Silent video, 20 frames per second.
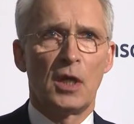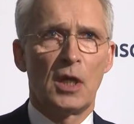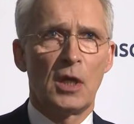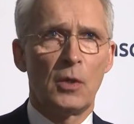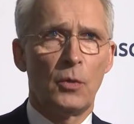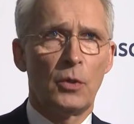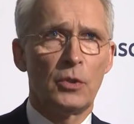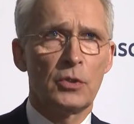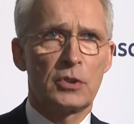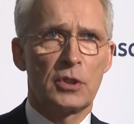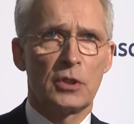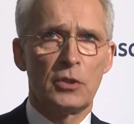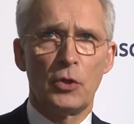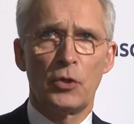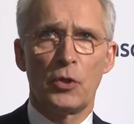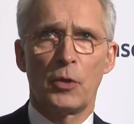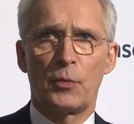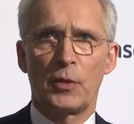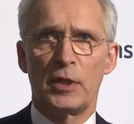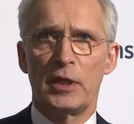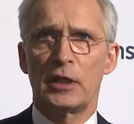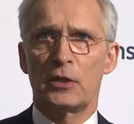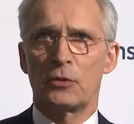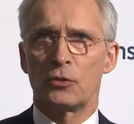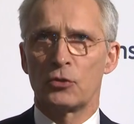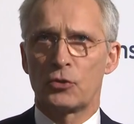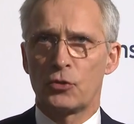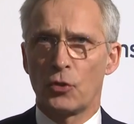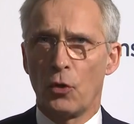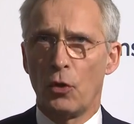He wants a Europe where he
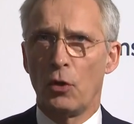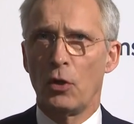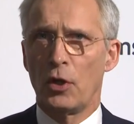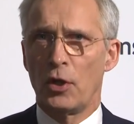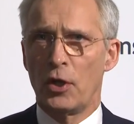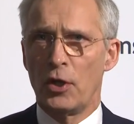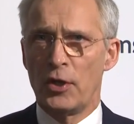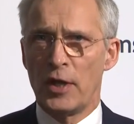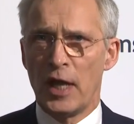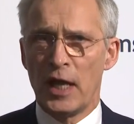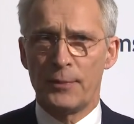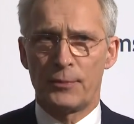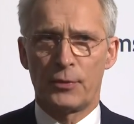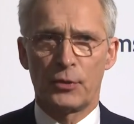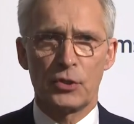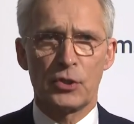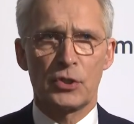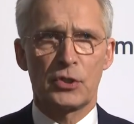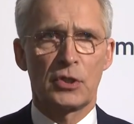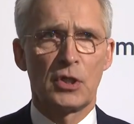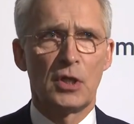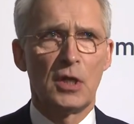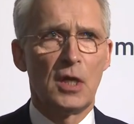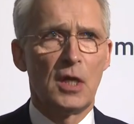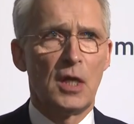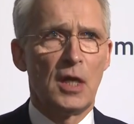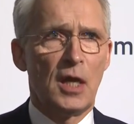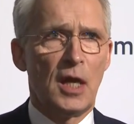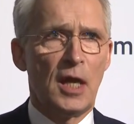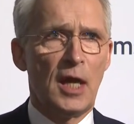controls neighbors,
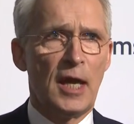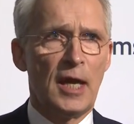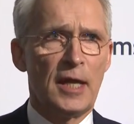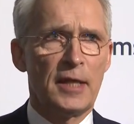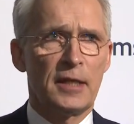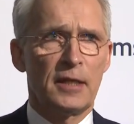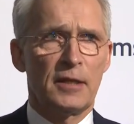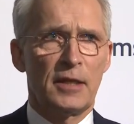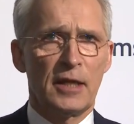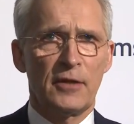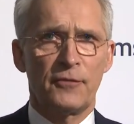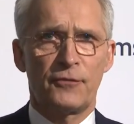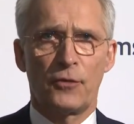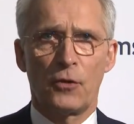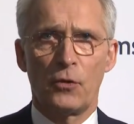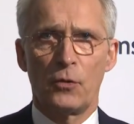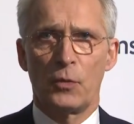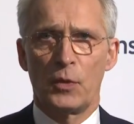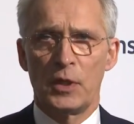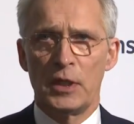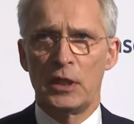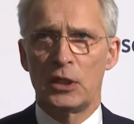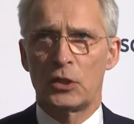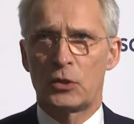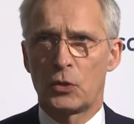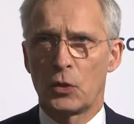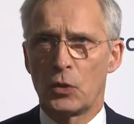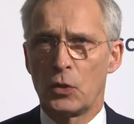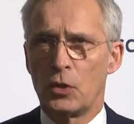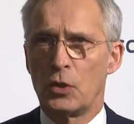and therefore we need
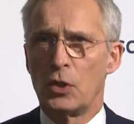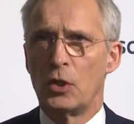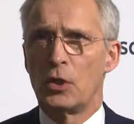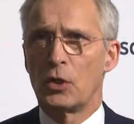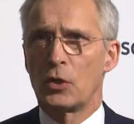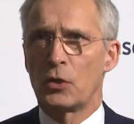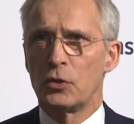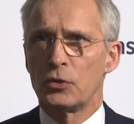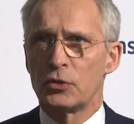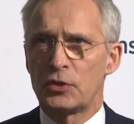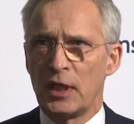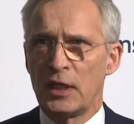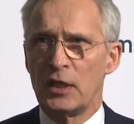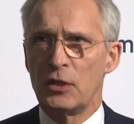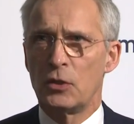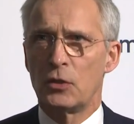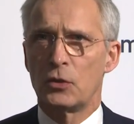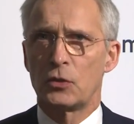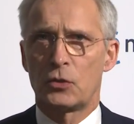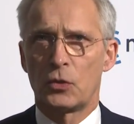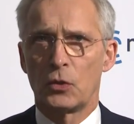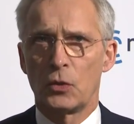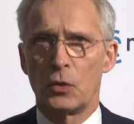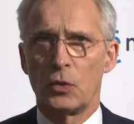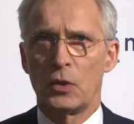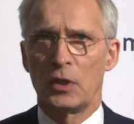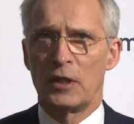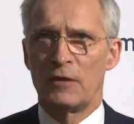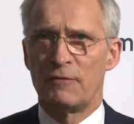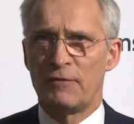to continue
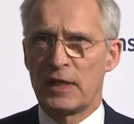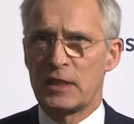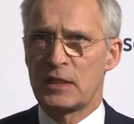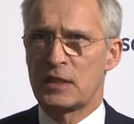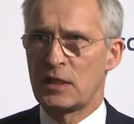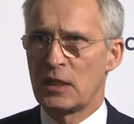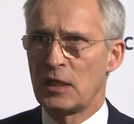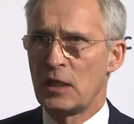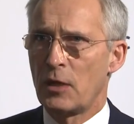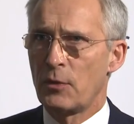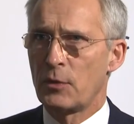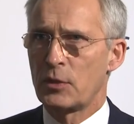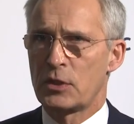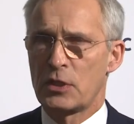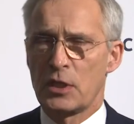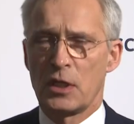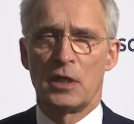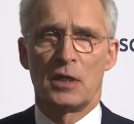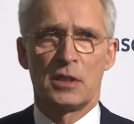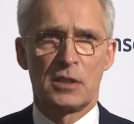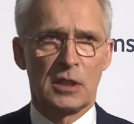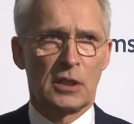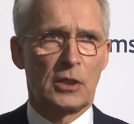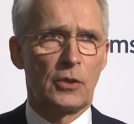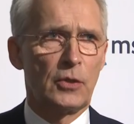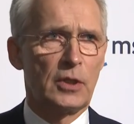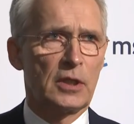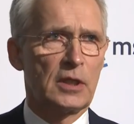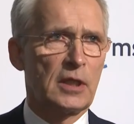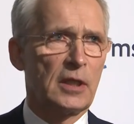to invest in our
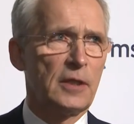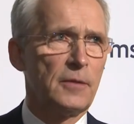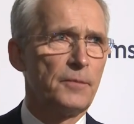security.